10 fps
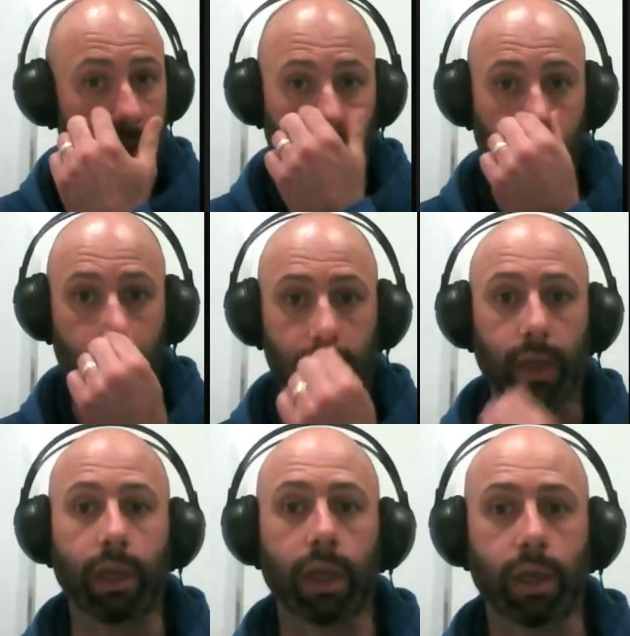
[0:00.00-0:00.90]
And,
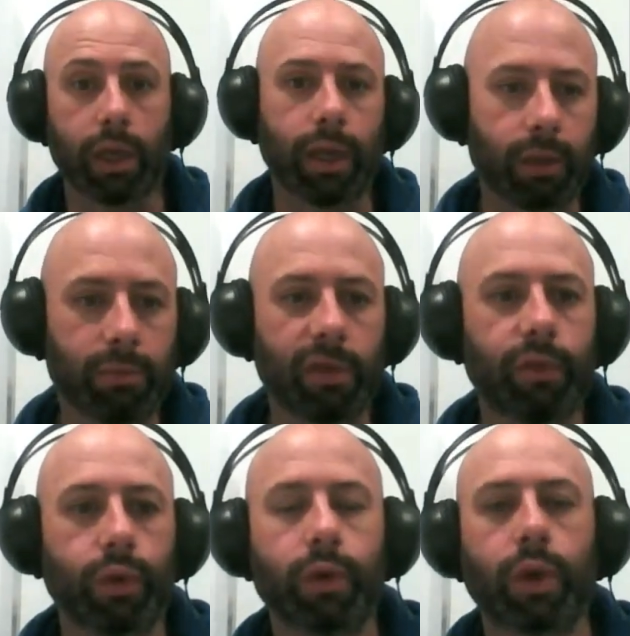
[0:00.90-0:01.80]
getting another
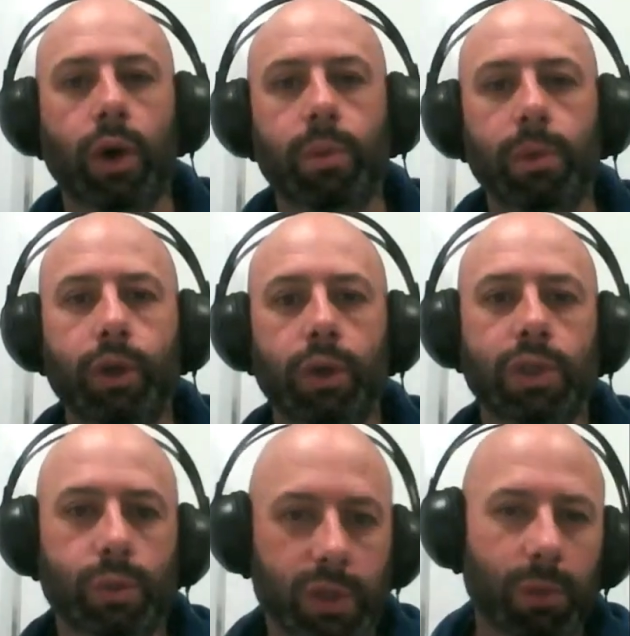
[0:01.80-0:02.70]
midfielder in Colin
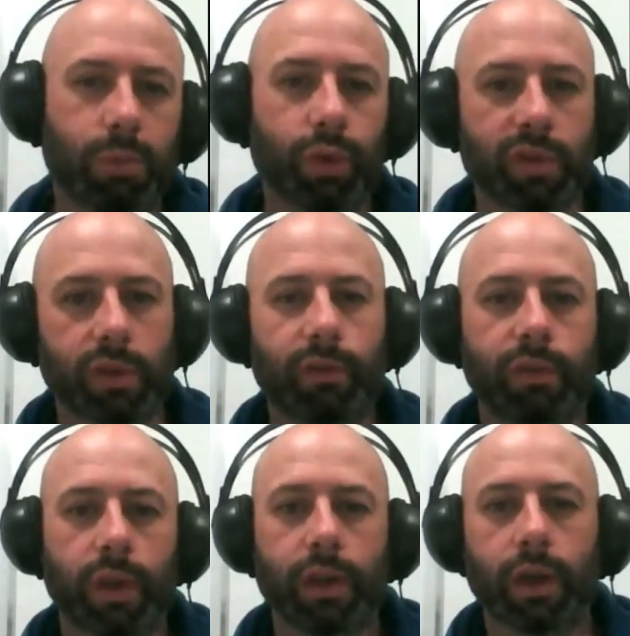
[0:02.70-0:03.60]
McKercher, which we put as a
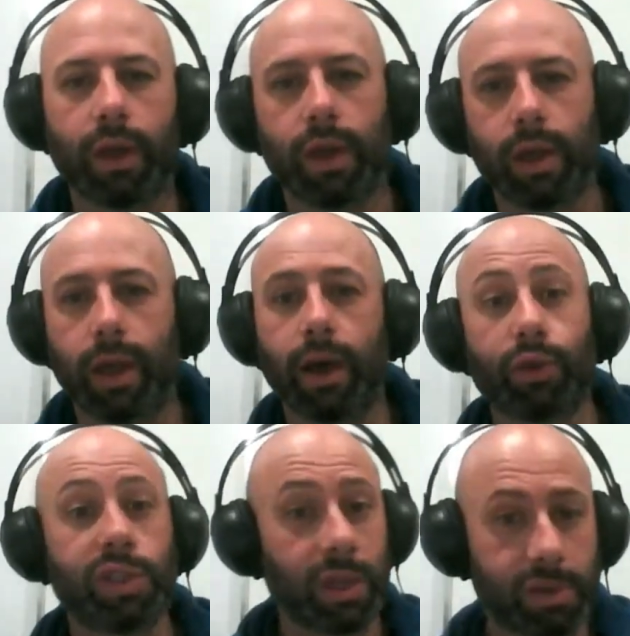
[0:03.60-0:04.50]
defender,
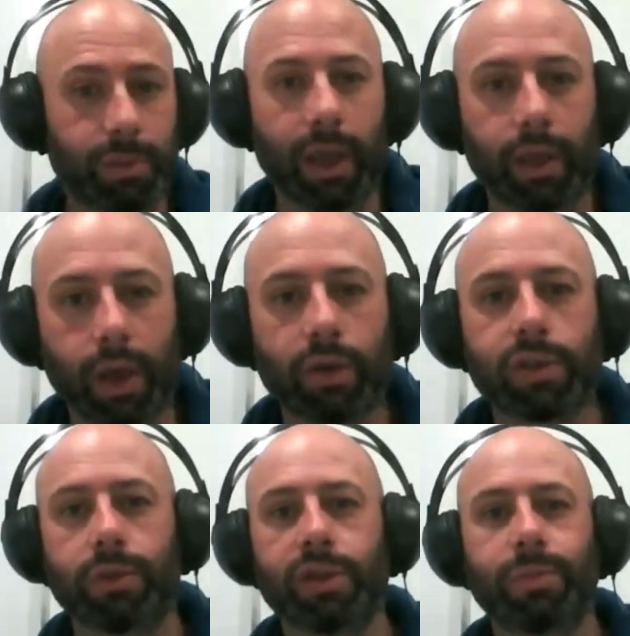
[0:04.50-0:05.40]
which seems to be our
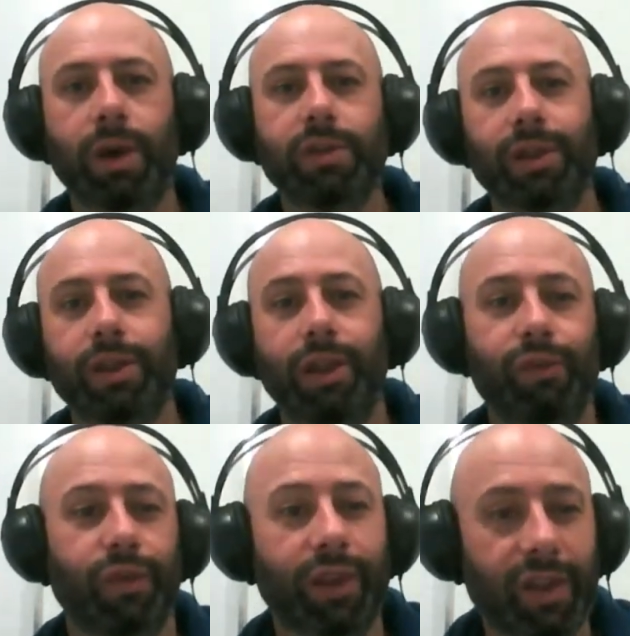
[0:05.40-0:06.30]
go-to, I suppose.
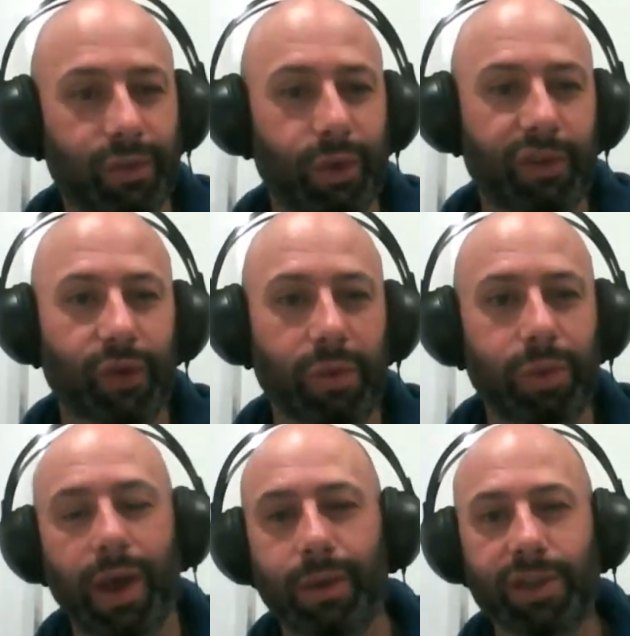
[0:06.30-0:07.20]
If it doesn't work for a
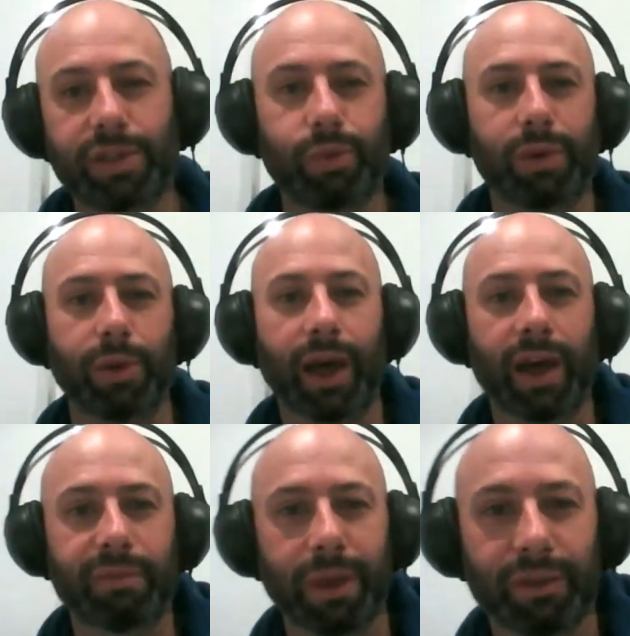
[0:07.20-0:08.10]
player, we just put him on a
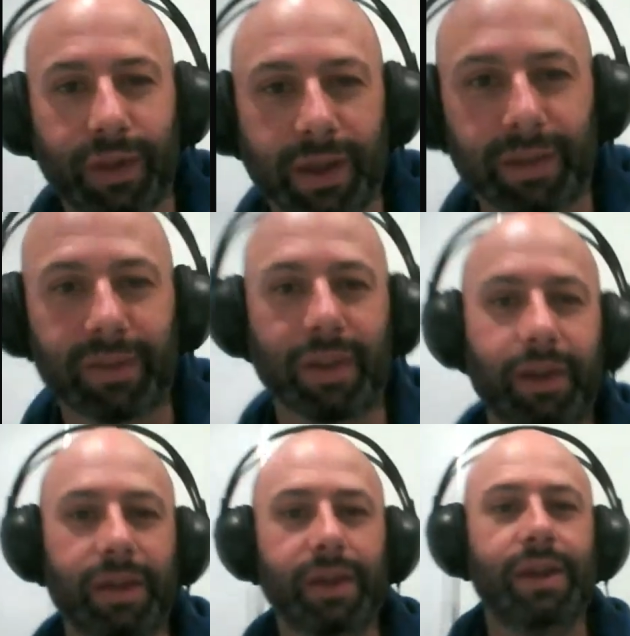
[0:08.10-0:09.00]
half-back flank.
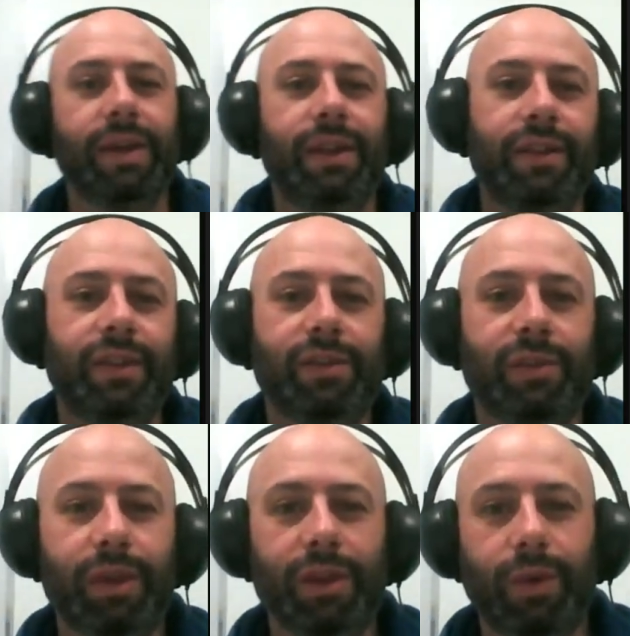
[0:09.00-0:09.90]
So that seems
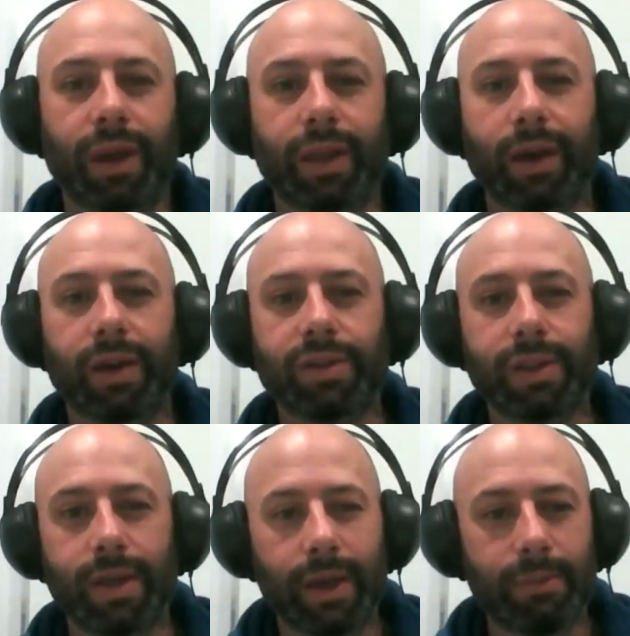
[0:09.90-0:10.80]
to be the way it goes.
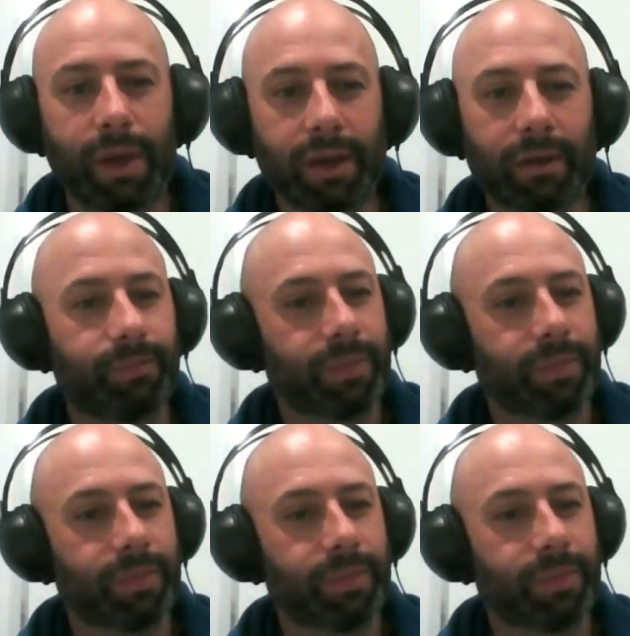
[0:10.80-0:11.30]
But